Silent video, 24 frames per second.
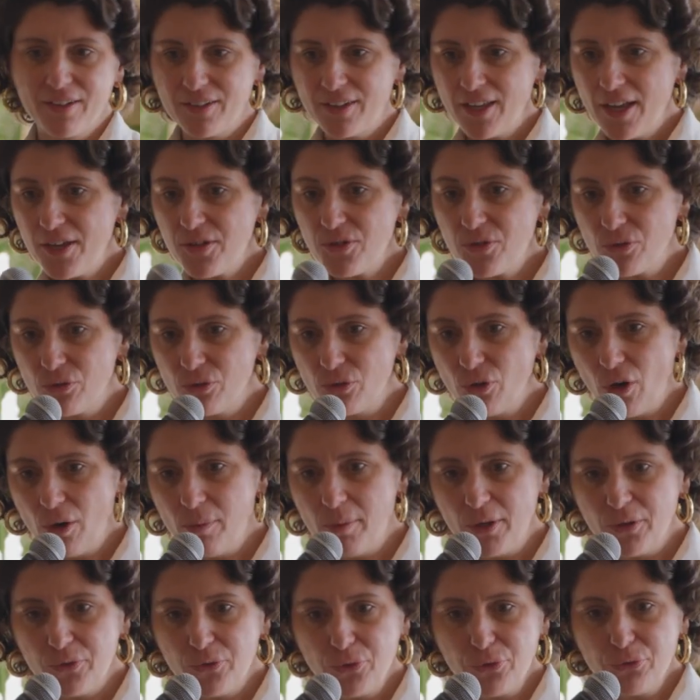Yeah, so
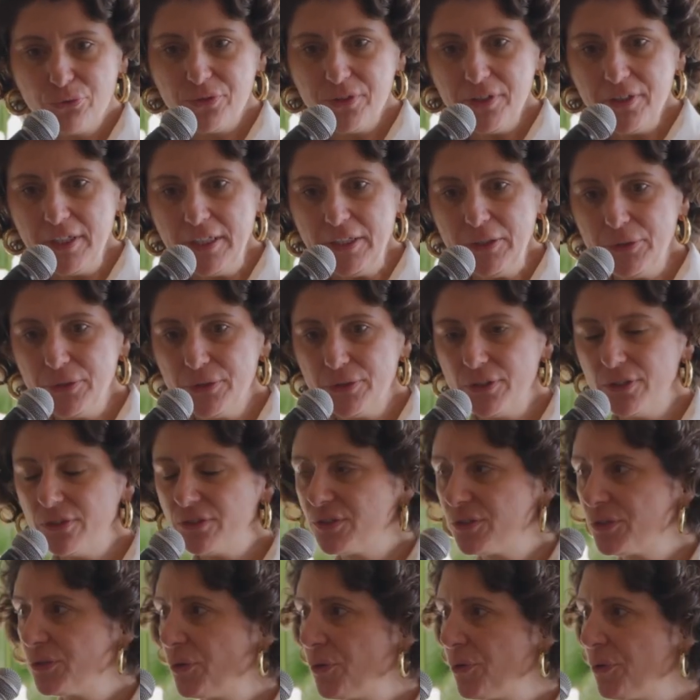about the video,
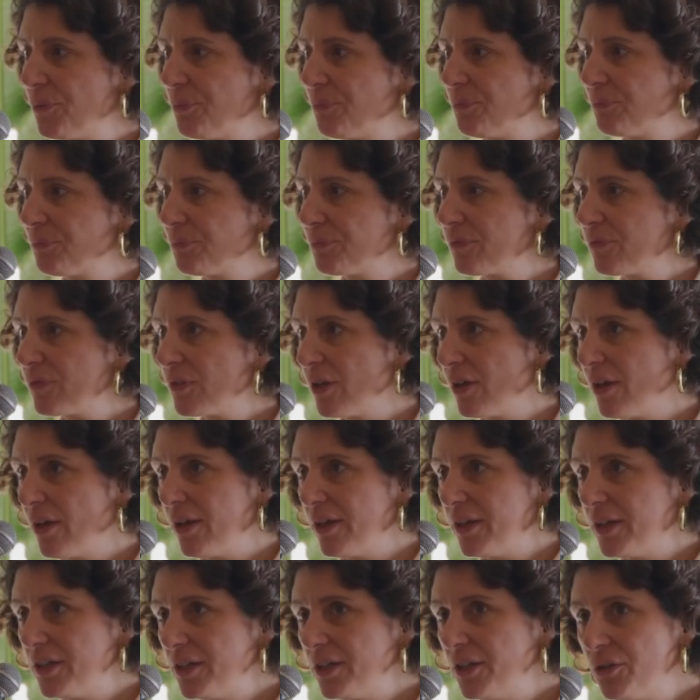so
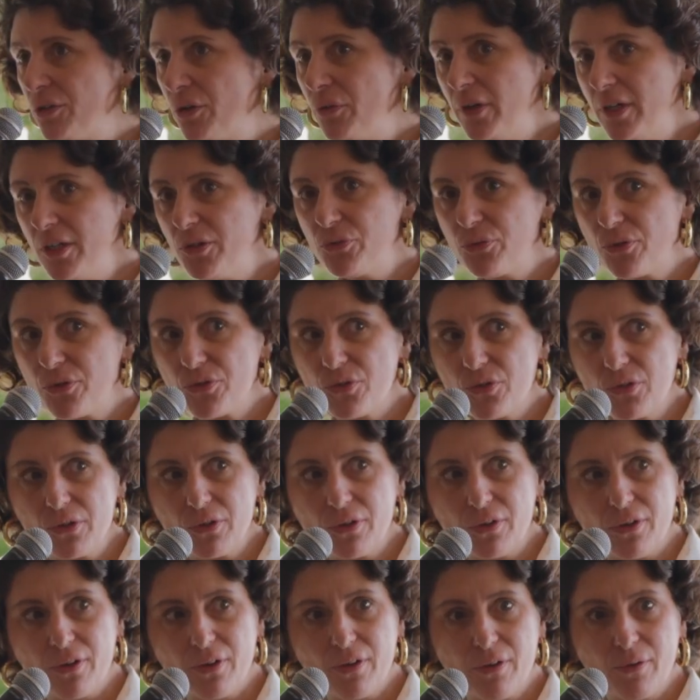in a way it was
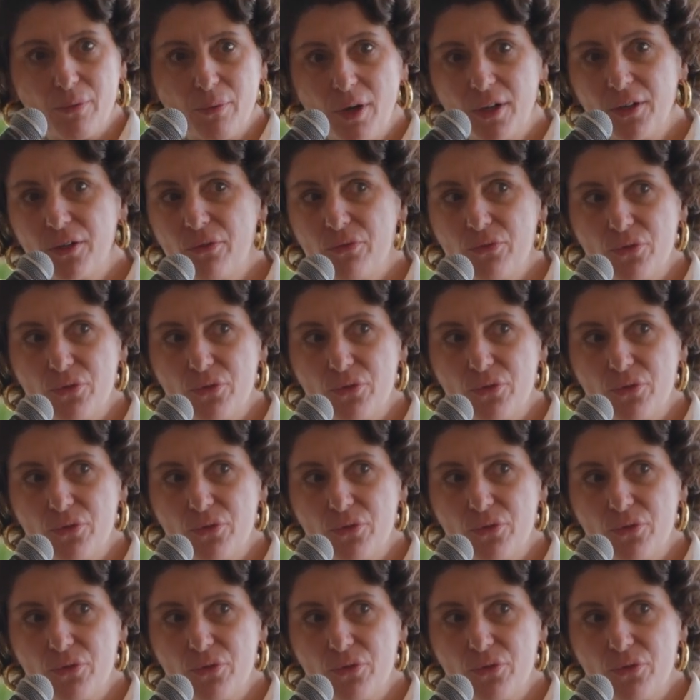one